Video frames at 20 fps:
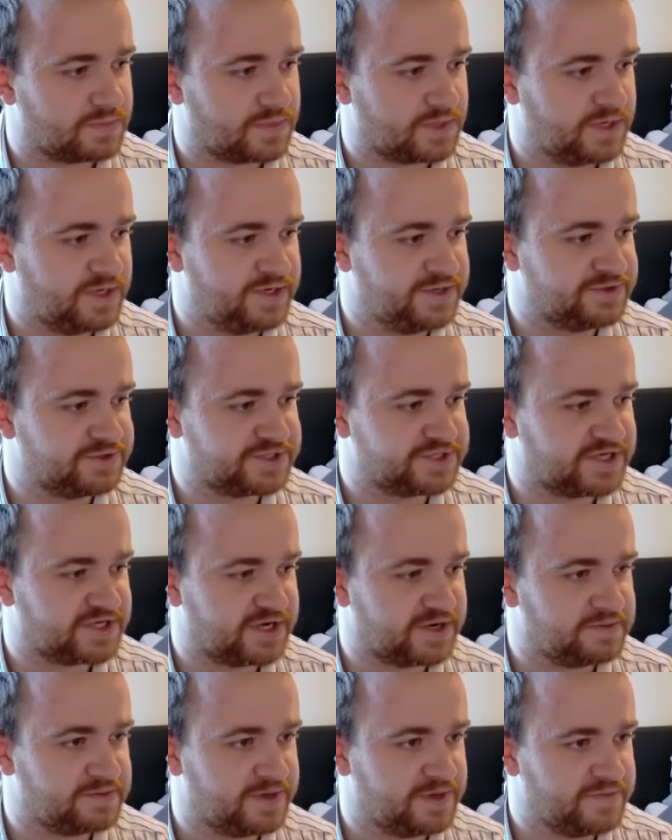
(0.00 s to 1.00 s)
Interesting.
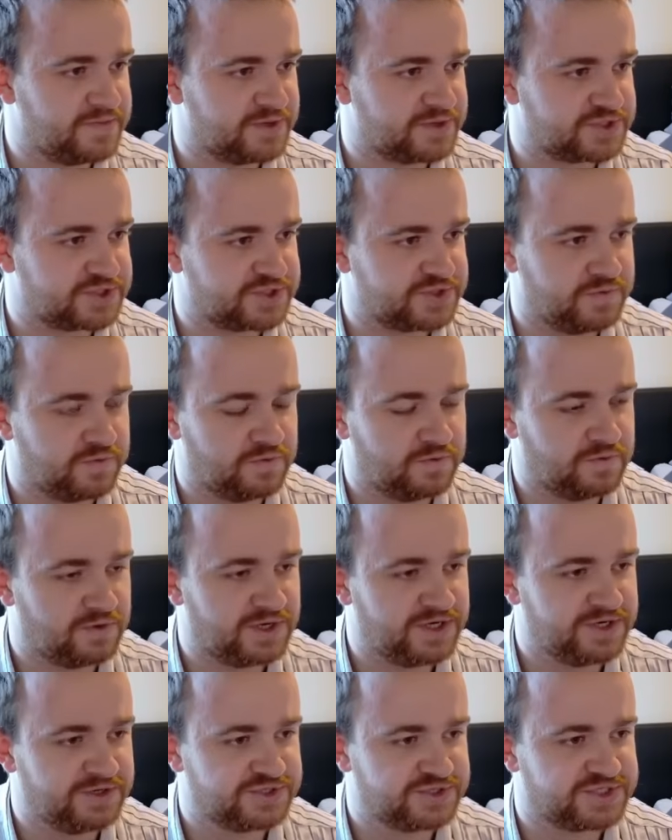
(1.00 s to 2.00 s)
I'm not sure. I
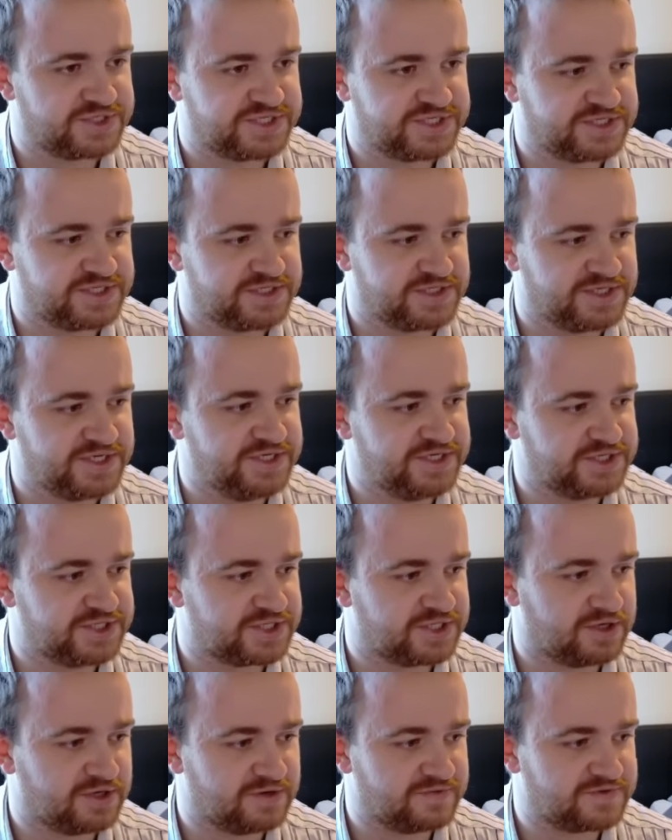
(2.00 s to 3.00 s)
know Teach
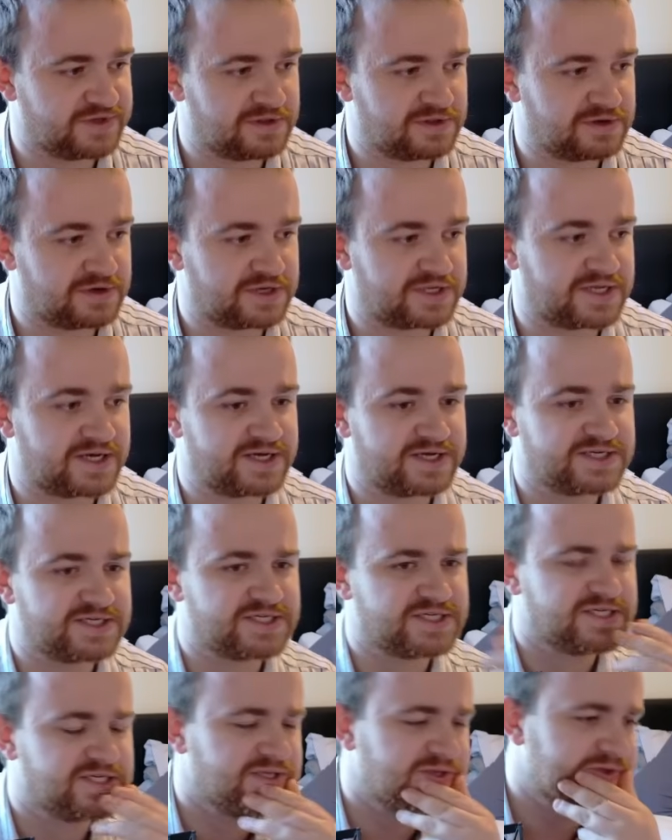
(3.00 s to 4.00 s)
starves a lot of decks.
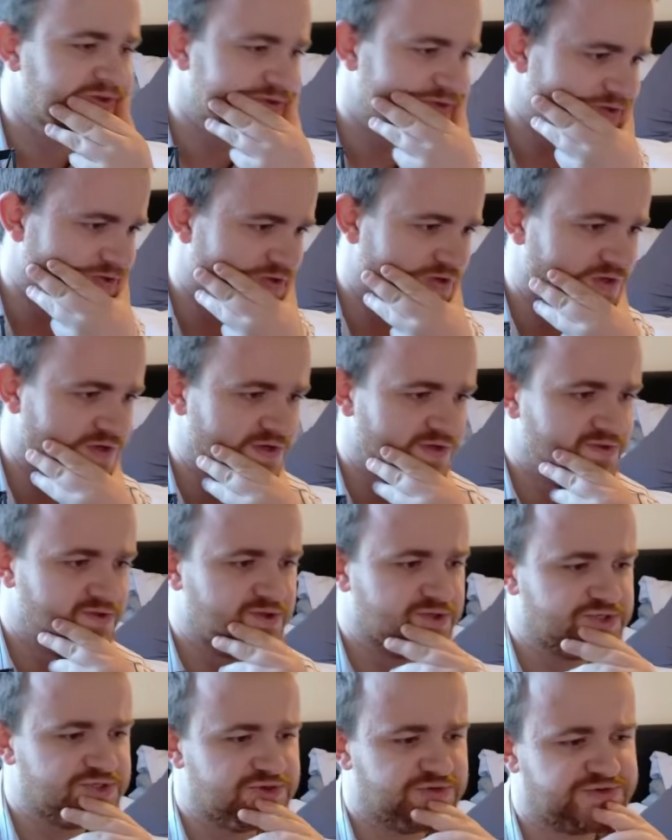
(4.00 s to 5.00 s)

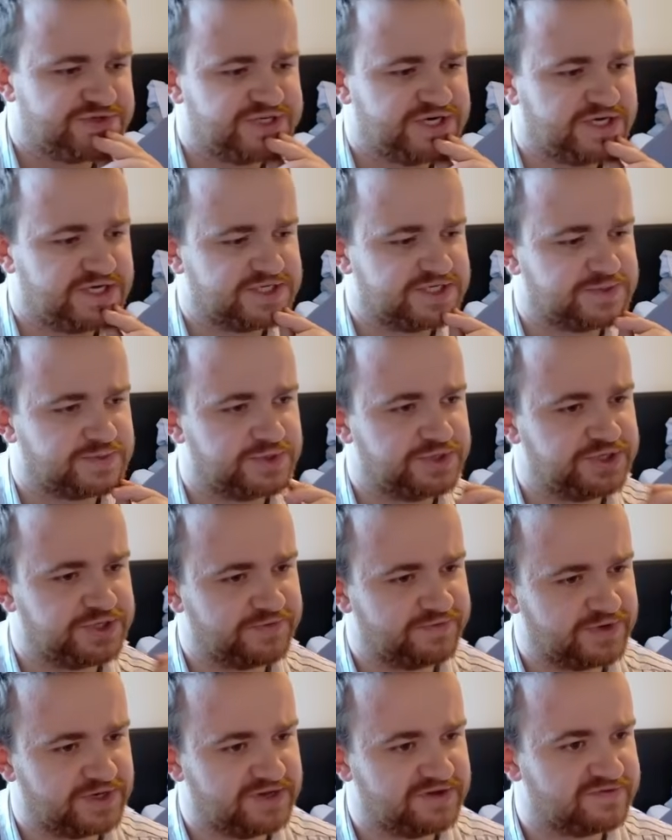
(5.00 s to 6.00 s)
Not sure if Shanks is one you can
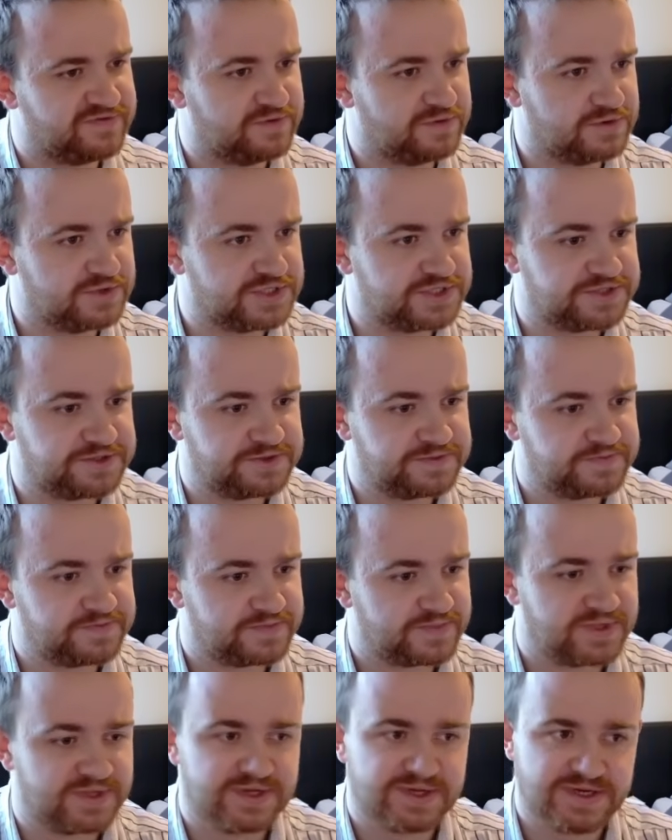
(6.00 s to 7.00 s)
really afford to.
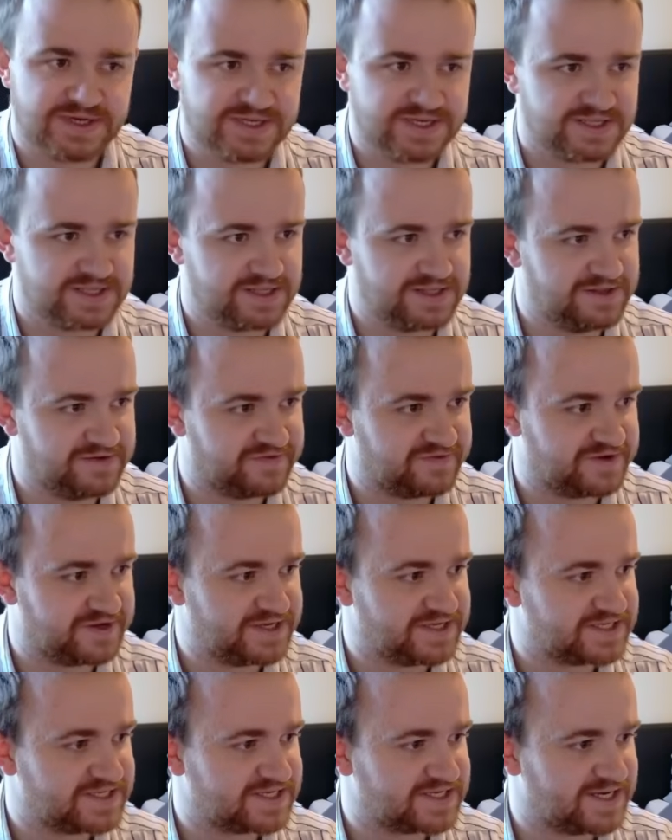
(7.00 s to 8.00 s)
Another
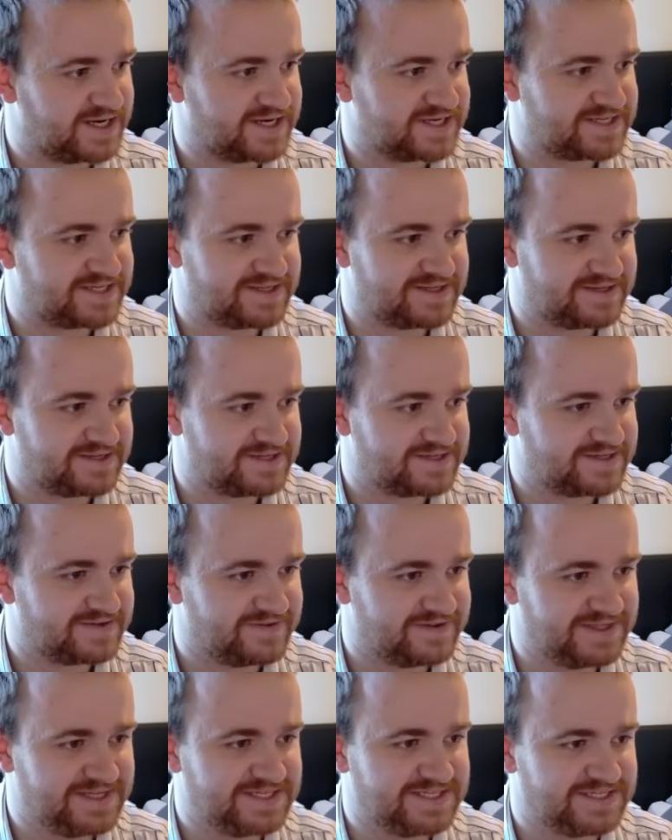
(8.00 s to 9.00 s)
Lafitte. Excellent.
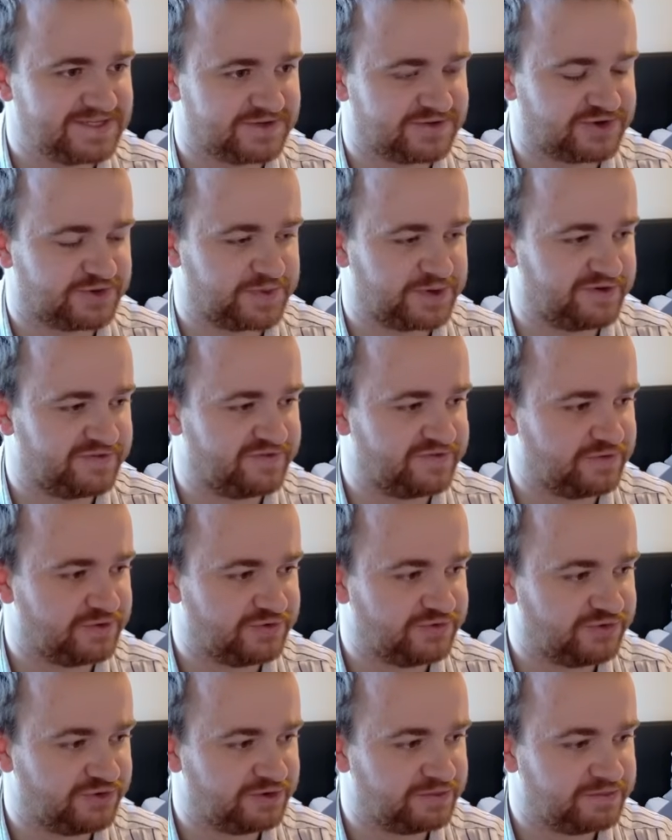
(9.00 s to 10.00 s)
At least he's not dropping a
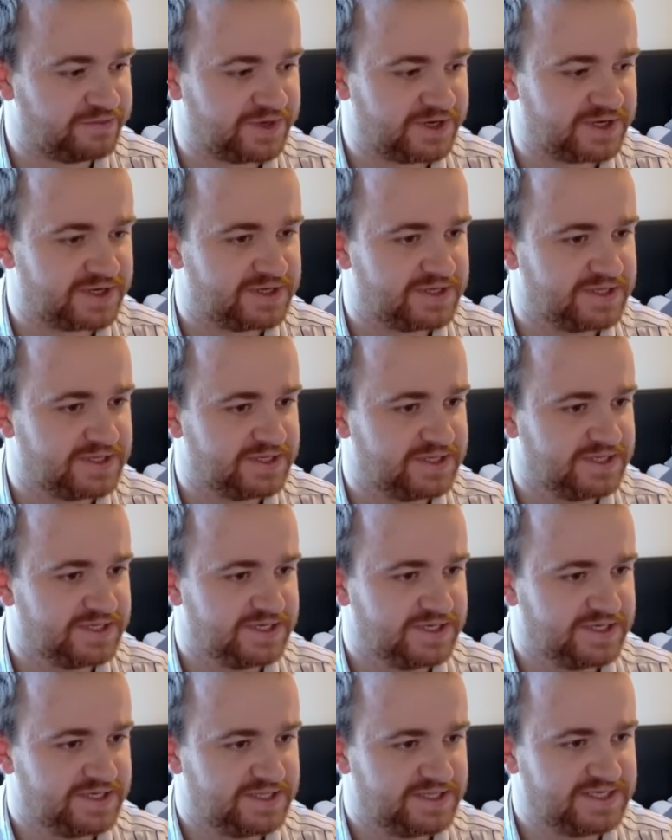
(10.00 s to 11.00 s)
4-drop, but
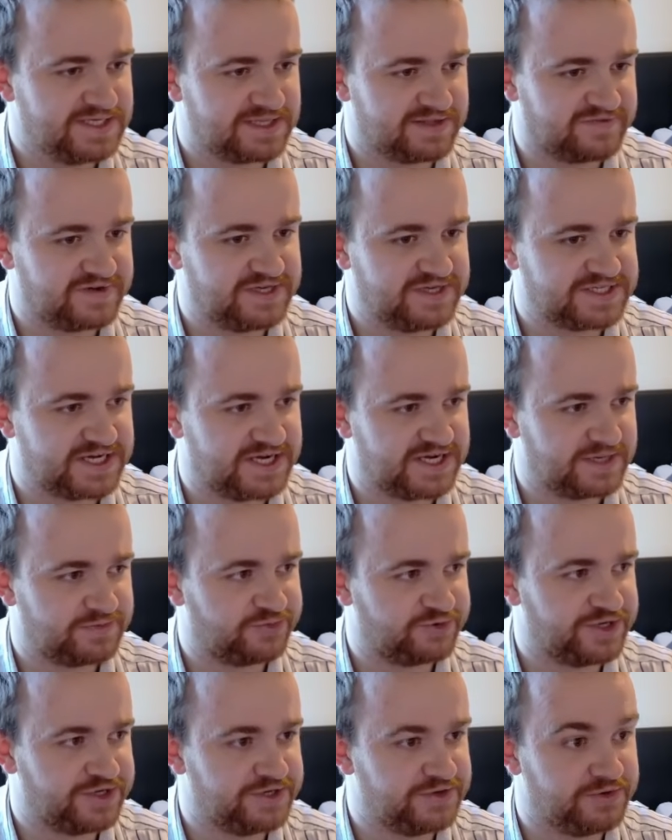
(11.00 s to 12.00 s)
these Lafittes are getting
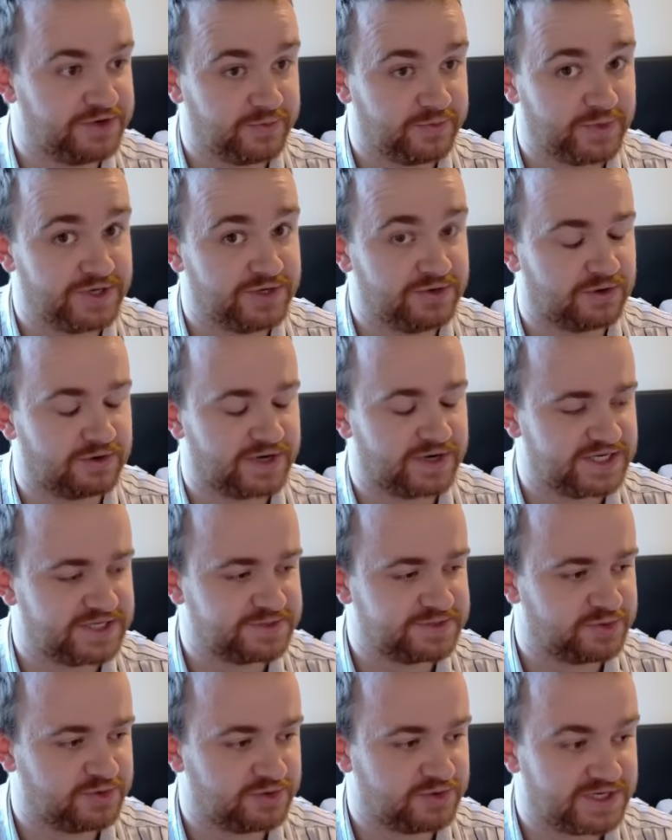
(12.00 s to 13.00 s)
pretty annoying. We're not getting
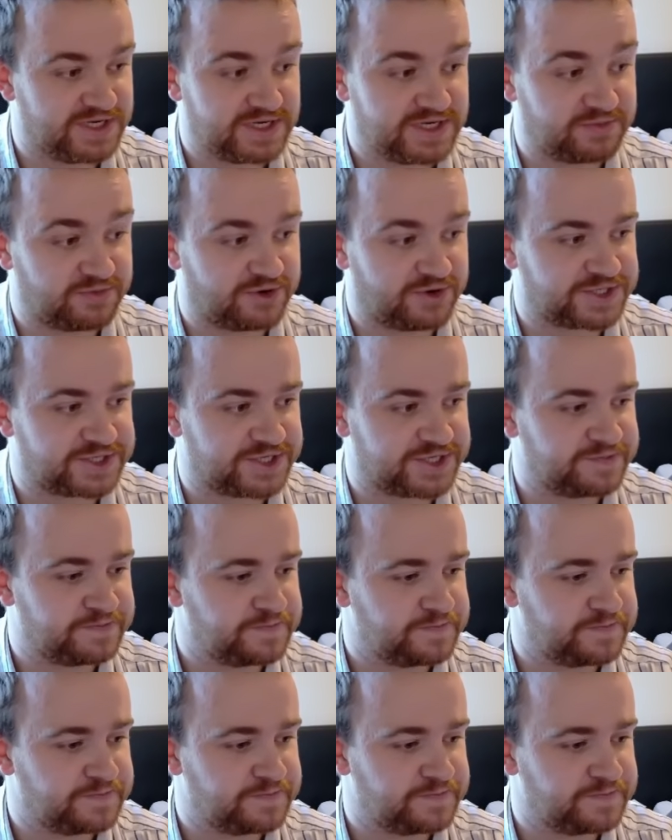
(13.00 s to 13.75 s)
put on any pressure.